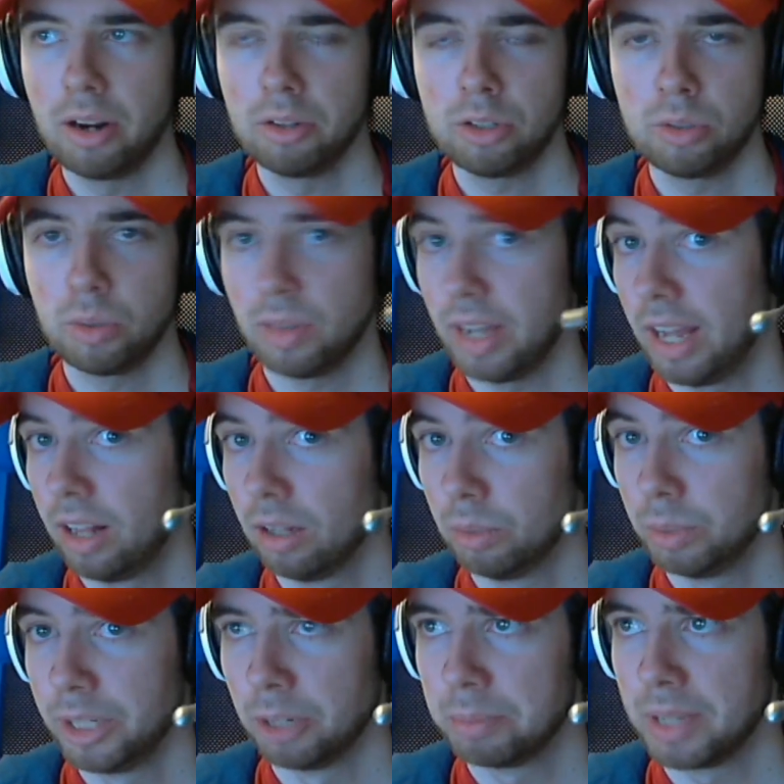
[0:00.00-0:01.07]
out to the
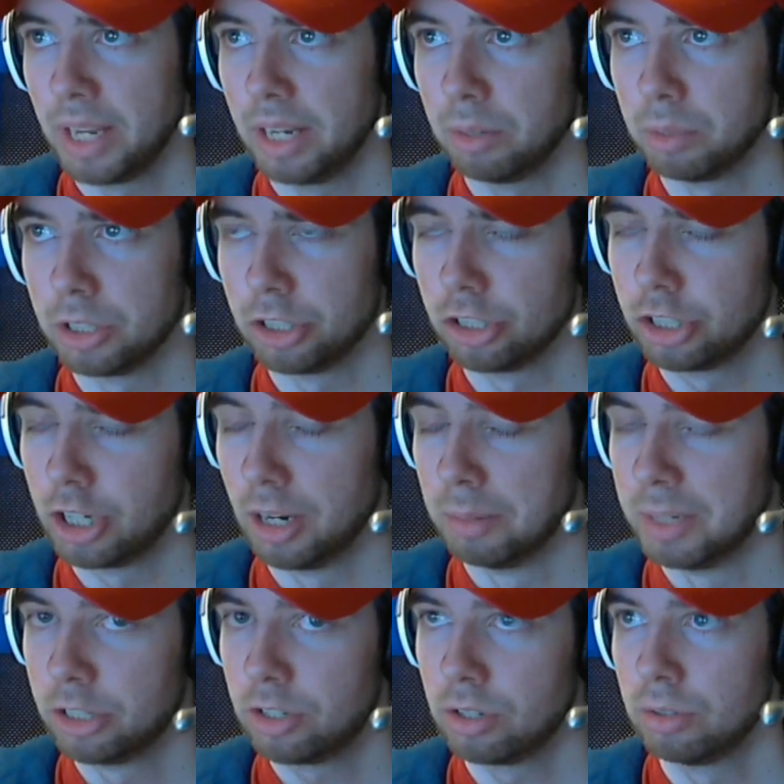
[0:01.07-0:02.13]
Halloween update, which is
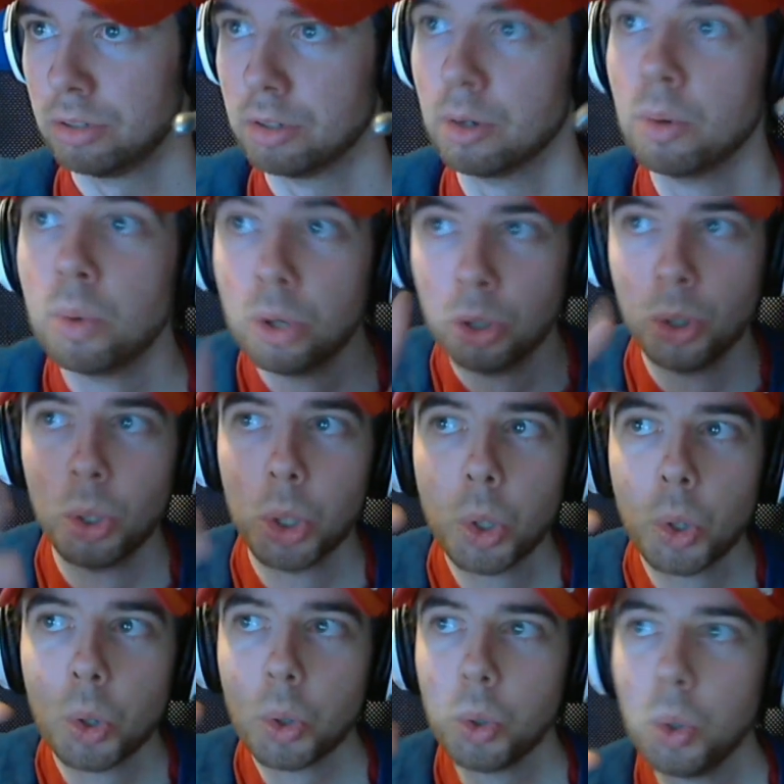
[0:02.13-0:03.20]
coming soon.
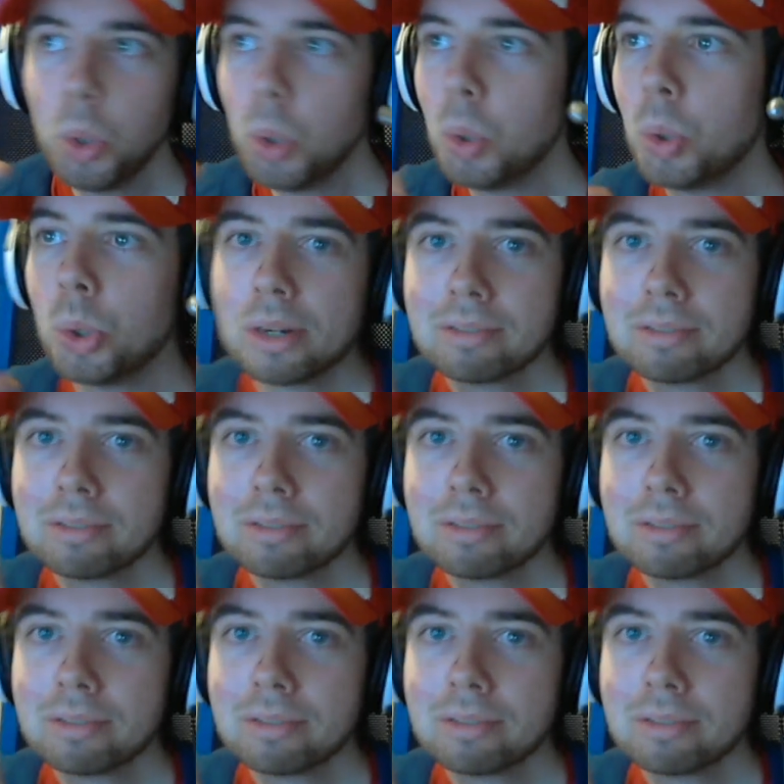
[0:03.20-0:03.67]
Woo!